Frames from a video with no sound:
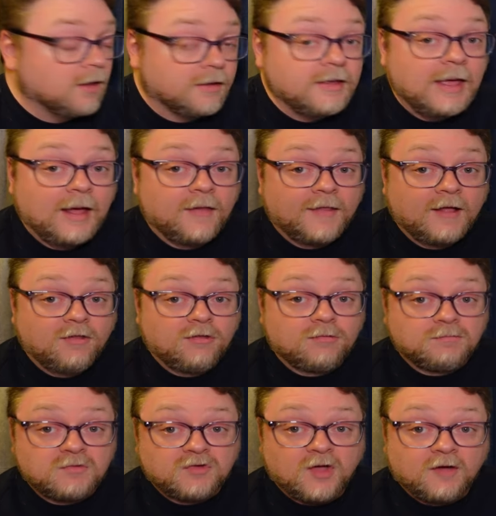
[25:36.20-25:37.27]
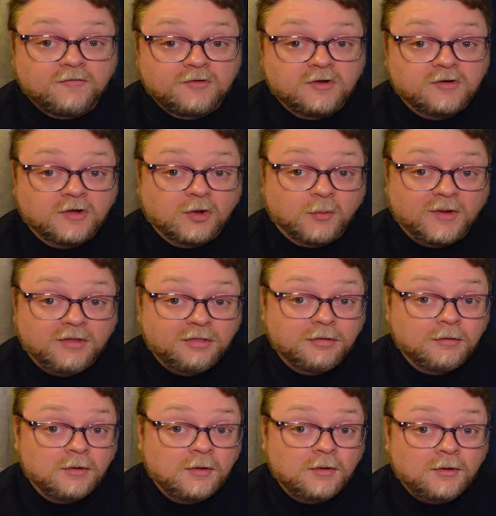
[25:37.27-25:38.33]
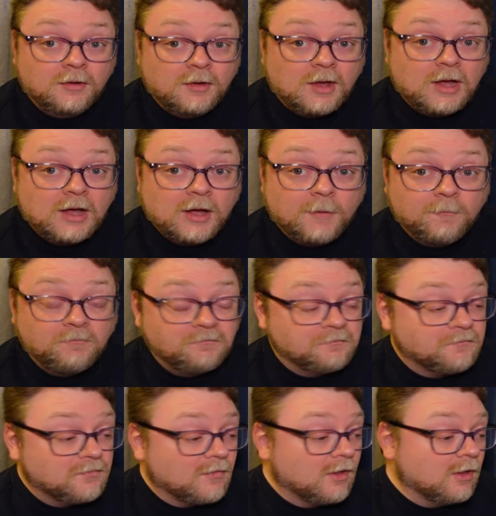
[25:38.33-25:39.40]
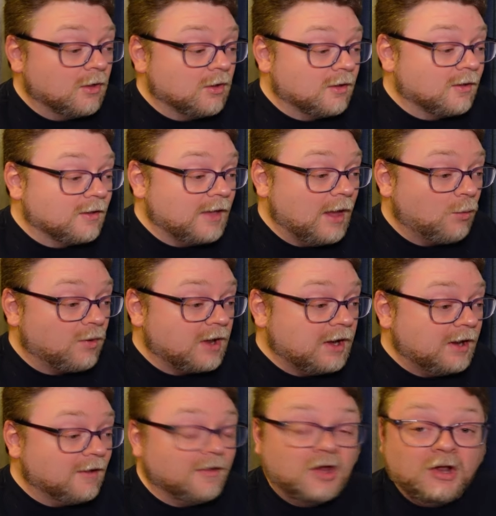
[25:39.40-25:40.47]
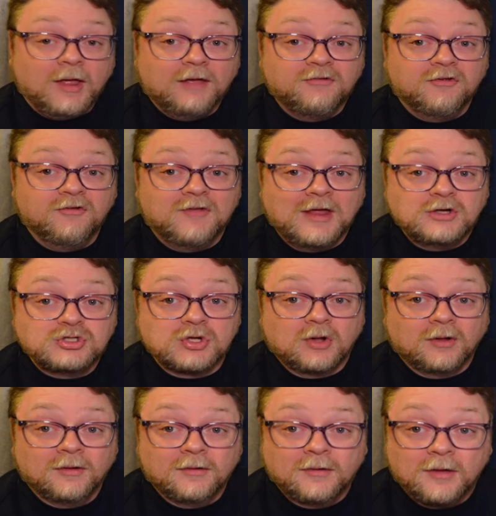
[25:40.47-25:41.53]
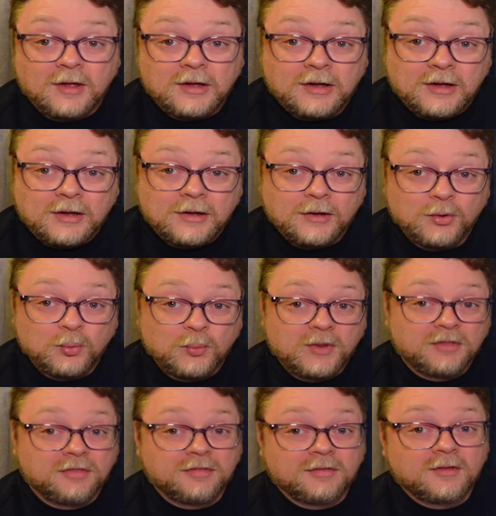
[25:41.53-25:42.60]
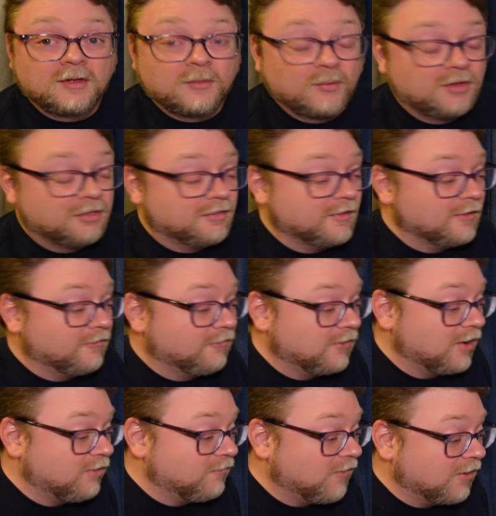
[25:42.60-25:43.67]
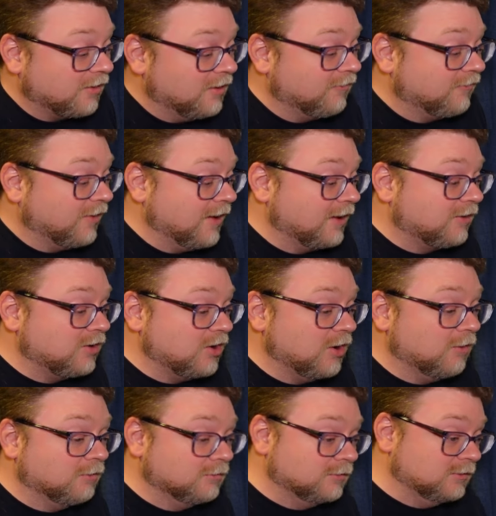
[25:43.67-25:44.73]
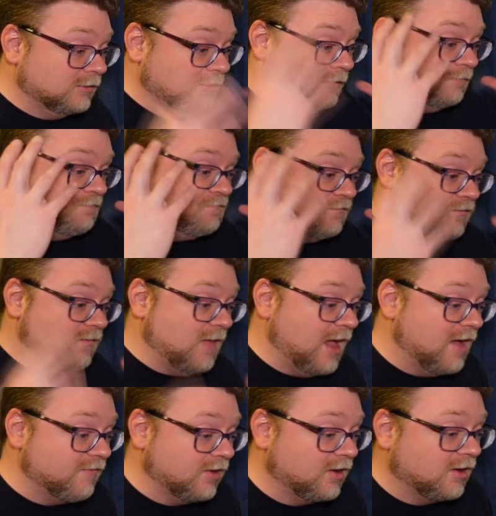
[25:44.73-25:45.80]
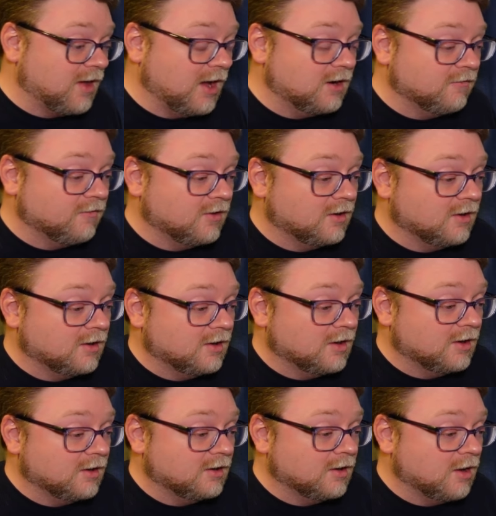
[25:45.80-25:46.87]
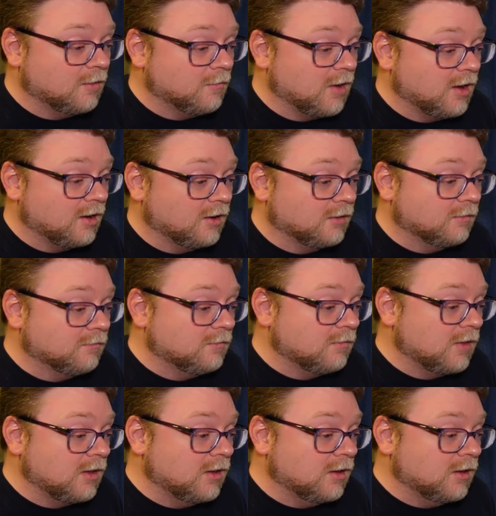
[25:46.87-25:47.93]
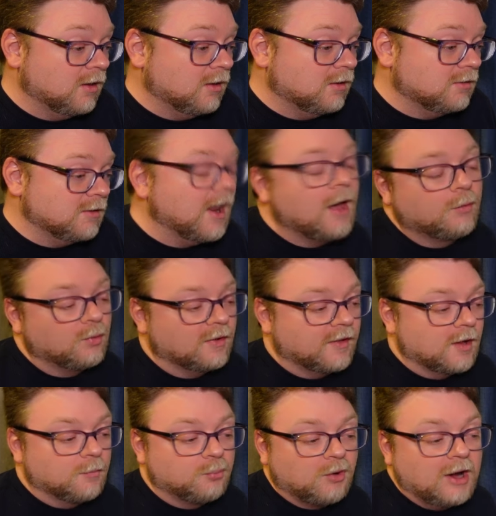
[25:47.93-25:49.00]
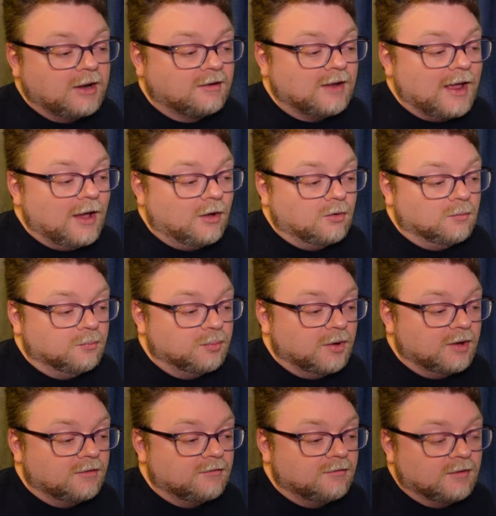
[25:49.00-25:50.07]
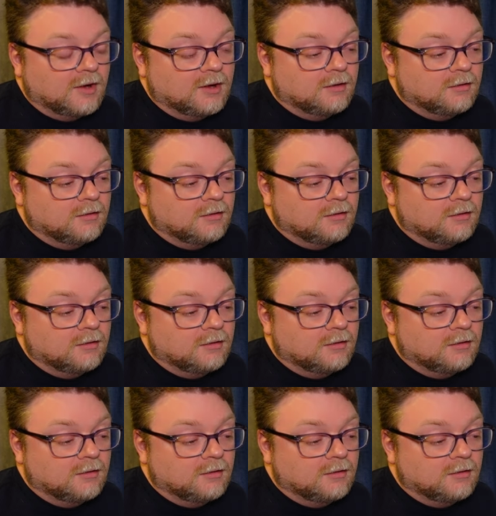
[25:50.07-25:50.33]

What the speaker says: Yeah, that's tough to deal with. Yeah, we're getting a little existential with this, as far as, like, you know, having kind of a not really a breakdown, but